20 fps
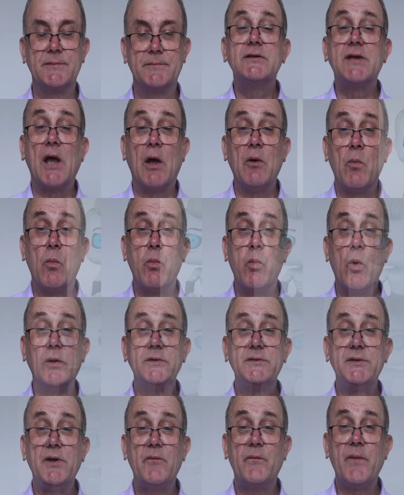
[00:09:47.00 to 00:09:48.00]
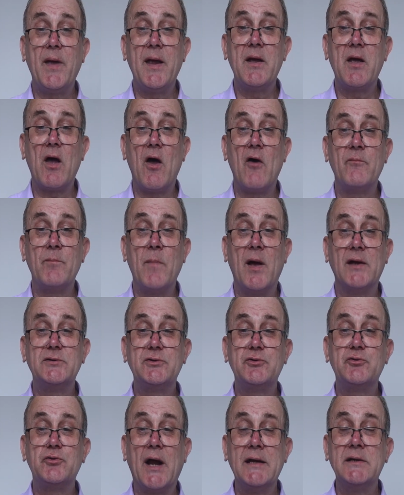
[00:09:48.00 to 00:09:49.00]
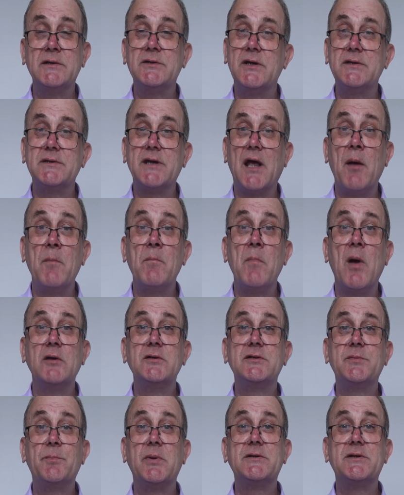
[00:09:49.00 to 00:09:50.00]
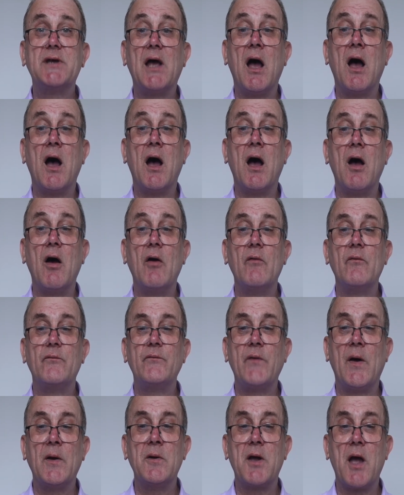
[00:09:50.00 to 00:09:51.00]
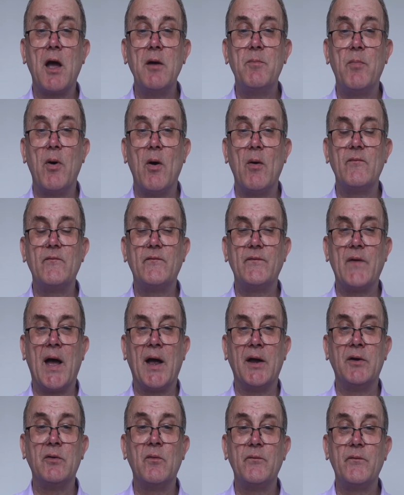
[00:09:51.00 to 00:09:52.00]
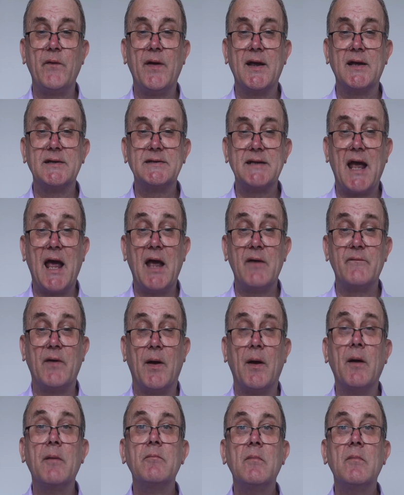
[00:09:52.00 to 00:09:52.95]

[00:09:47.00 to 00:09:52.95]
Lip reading: So, what do you think of my strangest and most bizarre Funko Pop final figures ever?